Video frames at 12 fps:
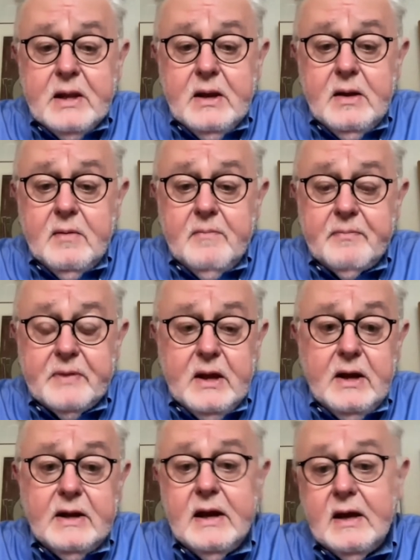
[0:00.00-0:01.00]

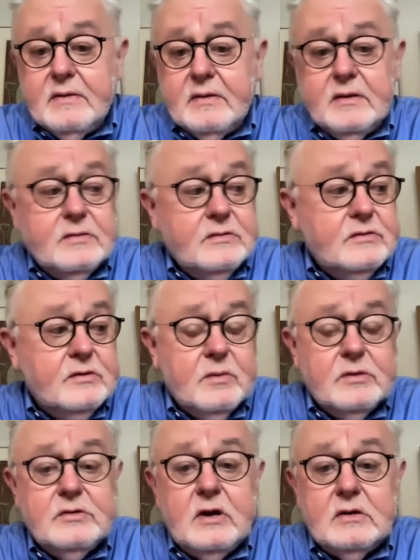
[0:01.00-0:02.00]
I gather this is a
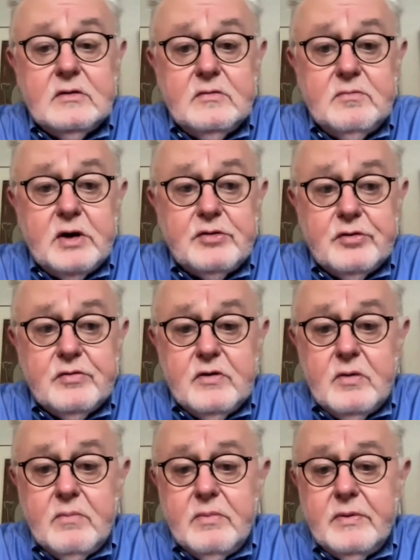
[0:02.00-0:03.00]
result of pressure
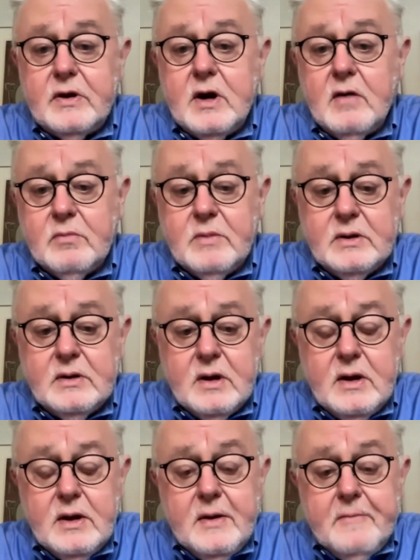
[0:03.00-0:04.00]
from the government.
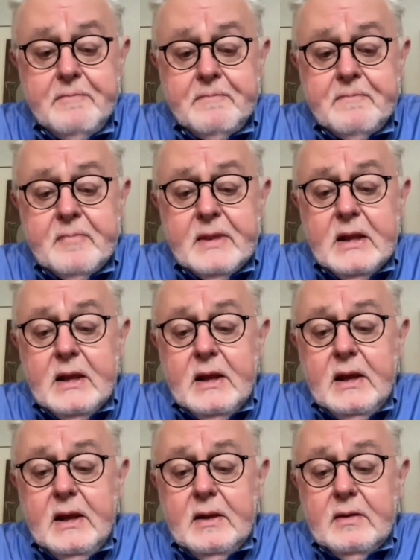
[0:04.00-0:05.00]

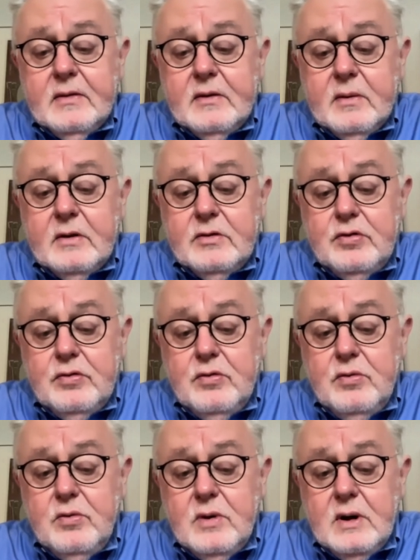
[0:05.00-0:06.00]
There are
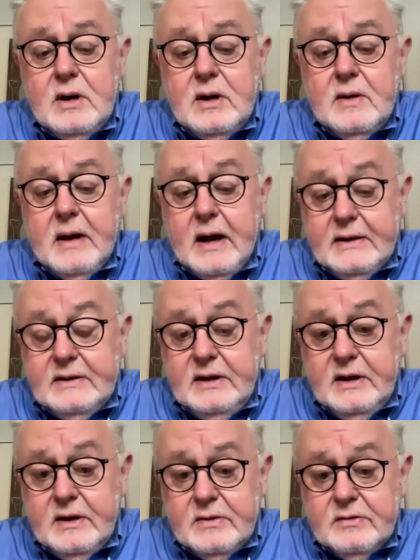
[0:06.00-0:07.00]
two
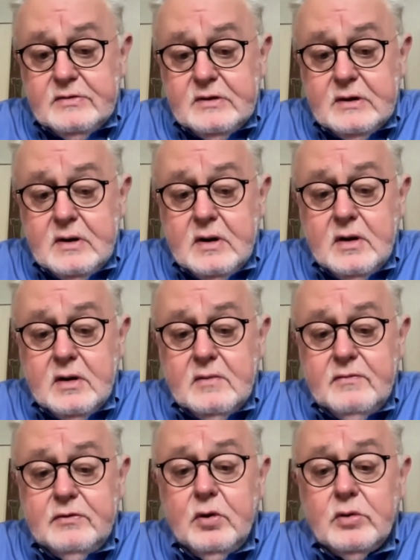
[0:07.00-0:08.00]
ideas that
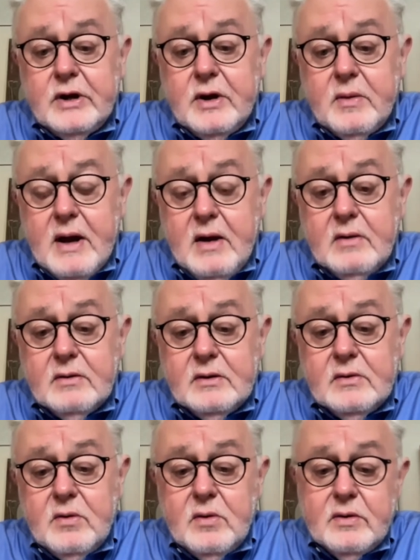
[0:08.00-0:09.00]
are floating
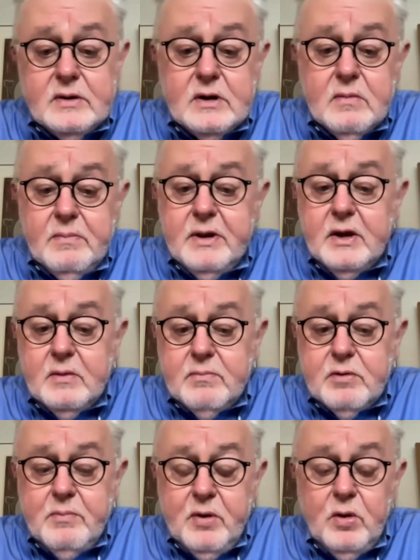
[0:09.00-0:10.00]
around or that are being
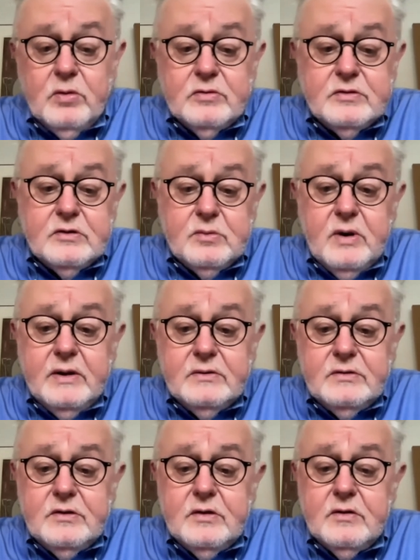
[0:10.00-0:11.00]
proposed as
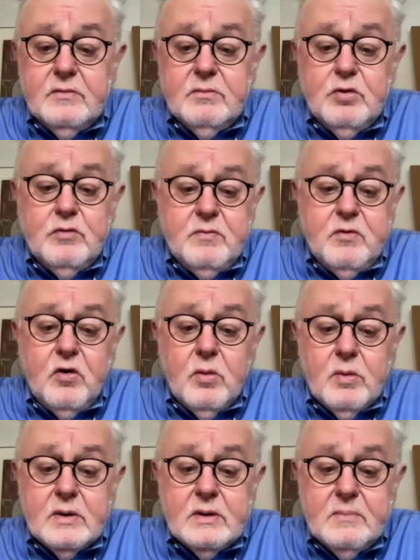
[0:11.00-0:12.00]
ways to move
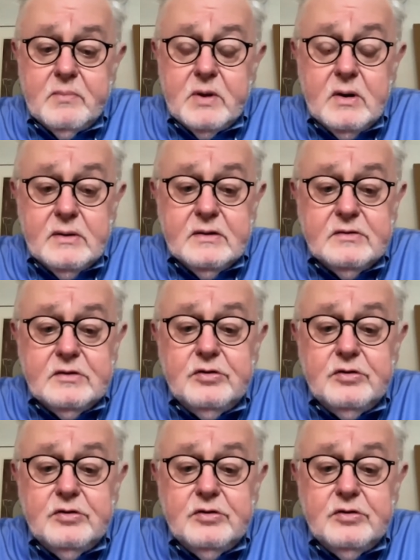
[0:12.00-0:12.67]
forward on this